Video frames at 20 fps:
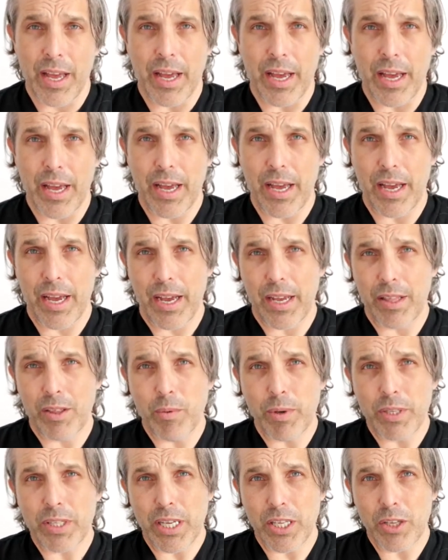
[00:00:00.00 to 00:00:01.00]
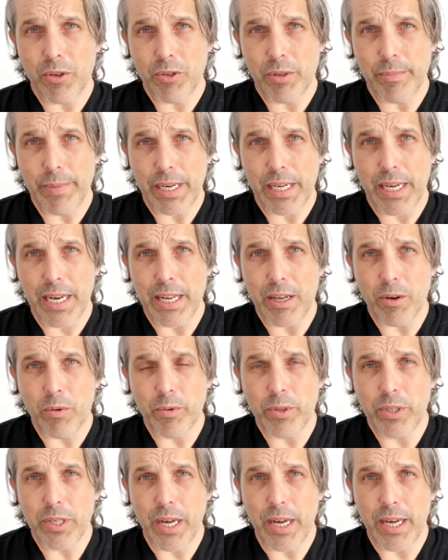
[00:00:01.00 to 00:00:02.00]
the ones I use in my clinic all
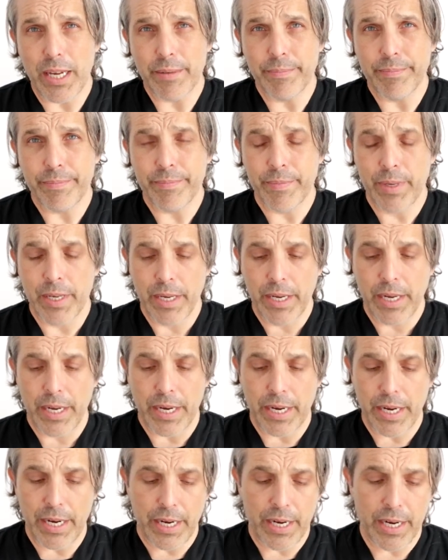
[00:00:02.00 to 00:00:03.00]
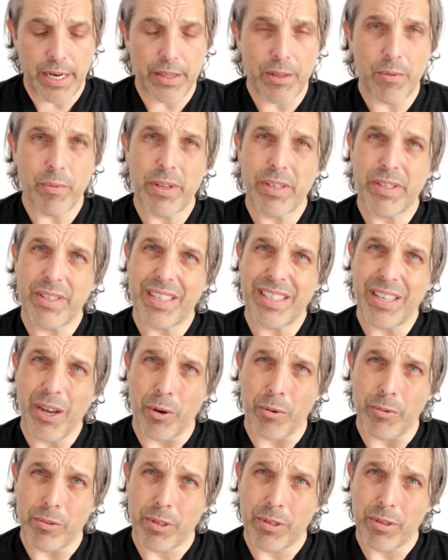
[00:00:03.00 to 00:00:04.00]
the time, and the ones I
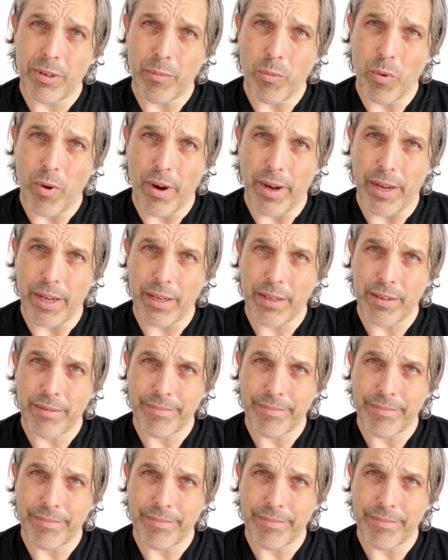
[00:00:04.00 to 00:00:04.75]
don't, and why.